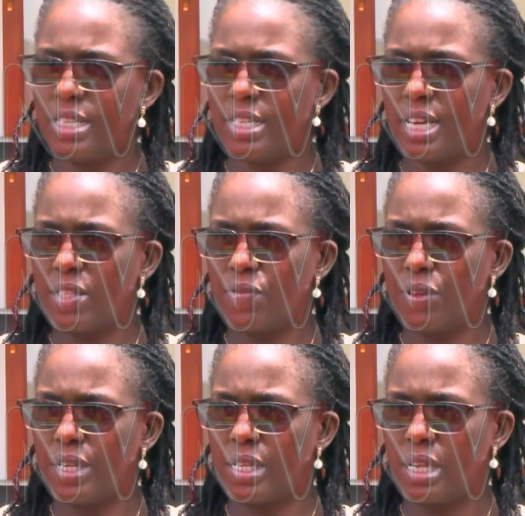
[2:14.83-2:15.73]
teacher's
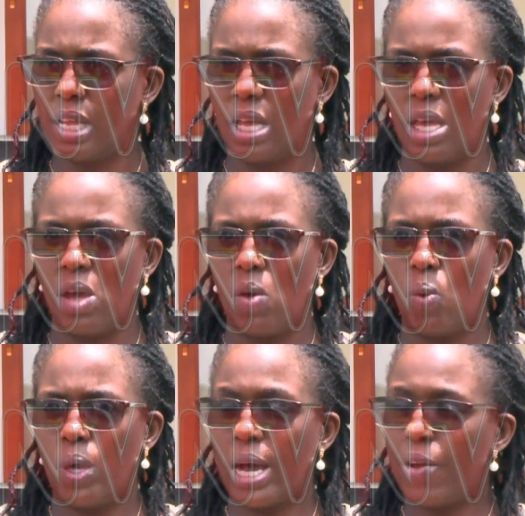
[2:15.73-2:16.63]
fate,
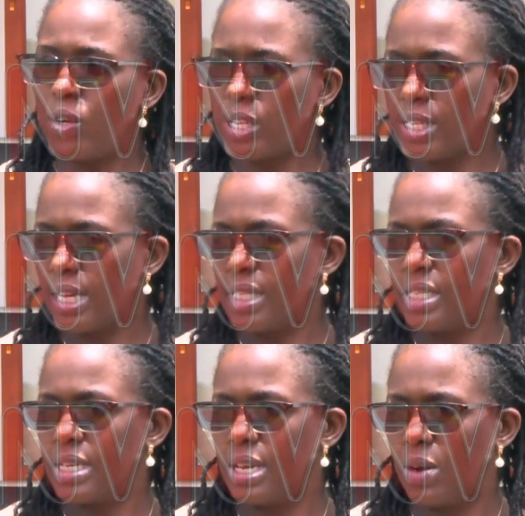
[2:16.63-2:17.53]
we cannot discuss
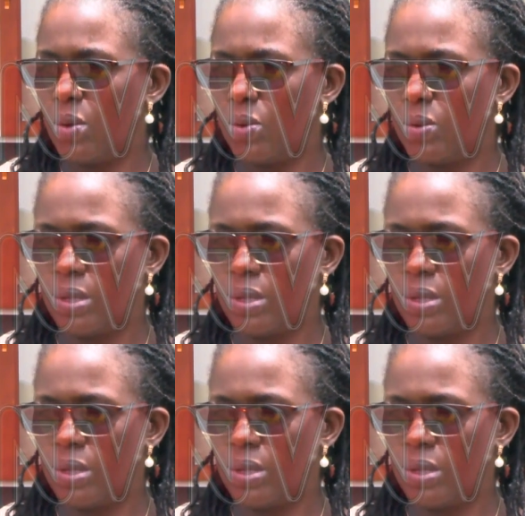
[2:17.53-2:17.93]
it now.